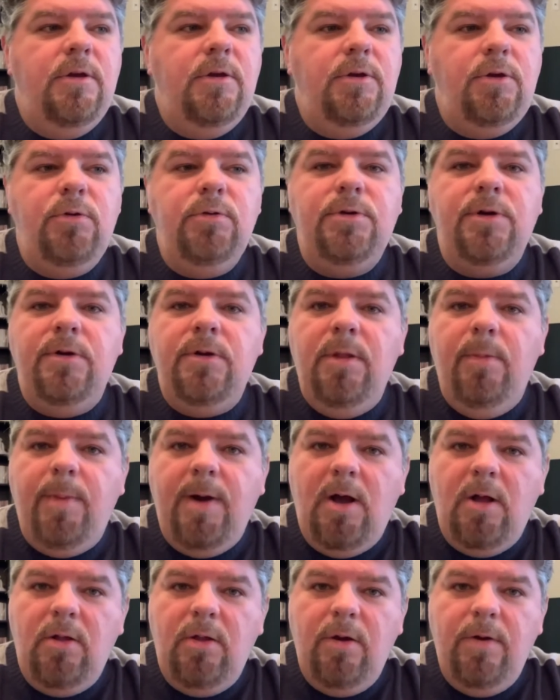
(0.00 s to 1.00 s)
You turn the
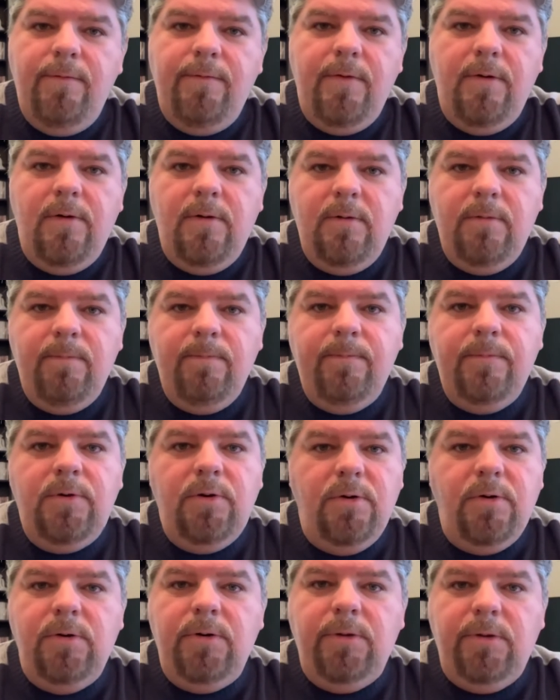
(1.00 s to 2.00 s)
ball over,
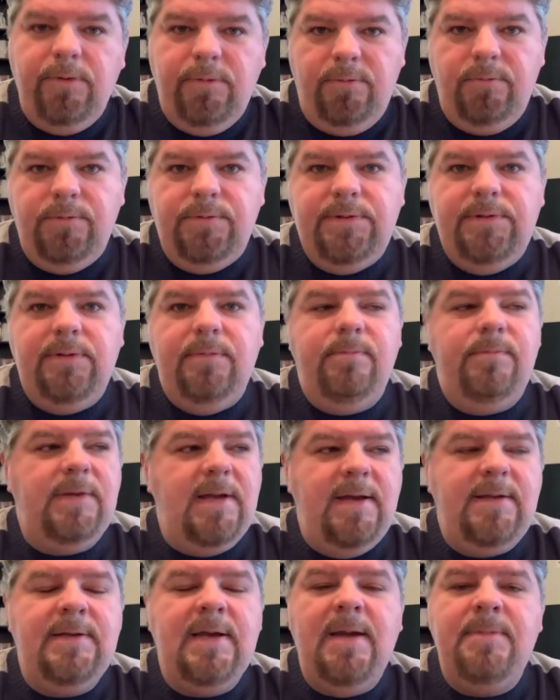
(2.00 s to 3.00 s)
you're going to lose.
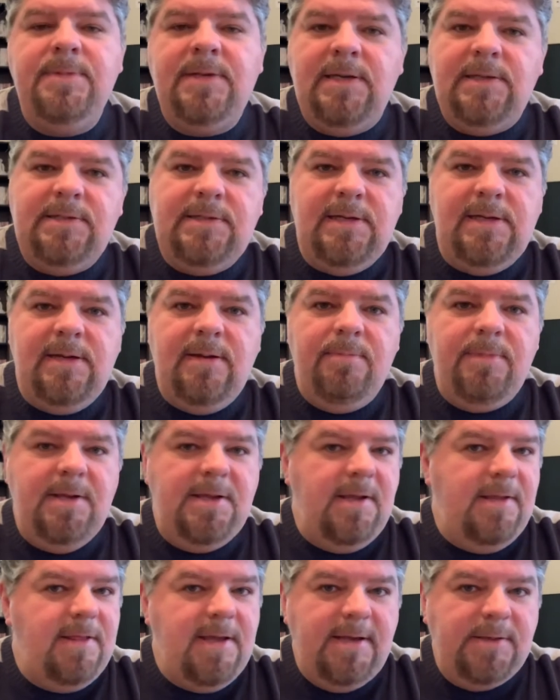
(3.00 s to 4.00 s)
9 times out of
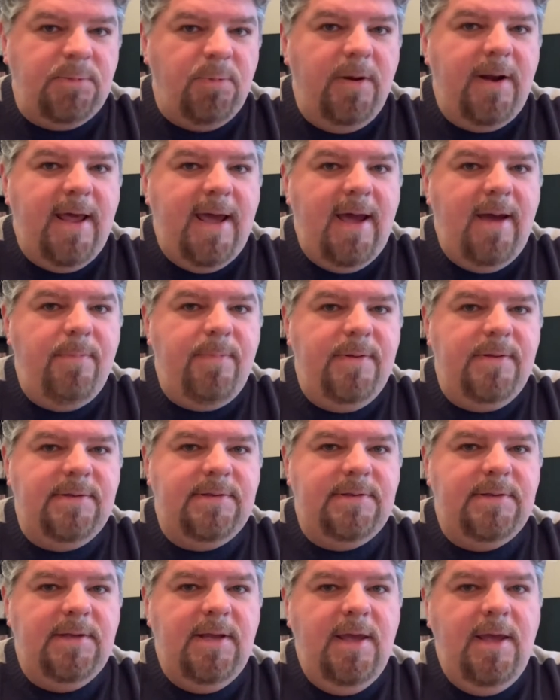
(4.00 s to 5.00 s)
10, that's what
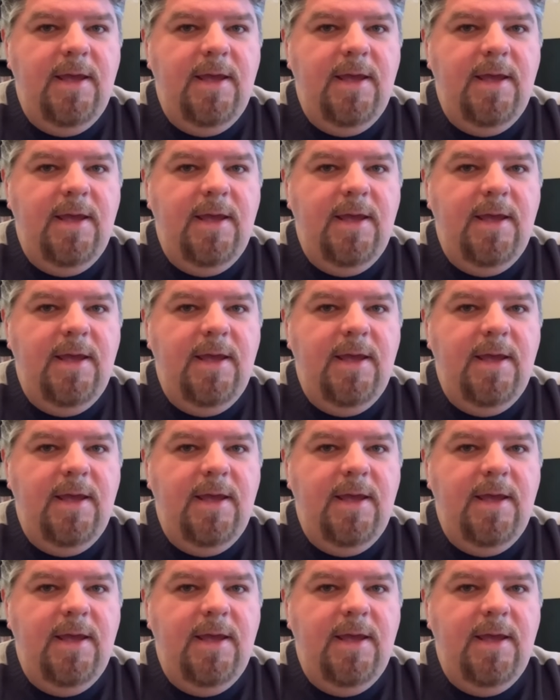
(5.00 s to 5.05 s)
happens.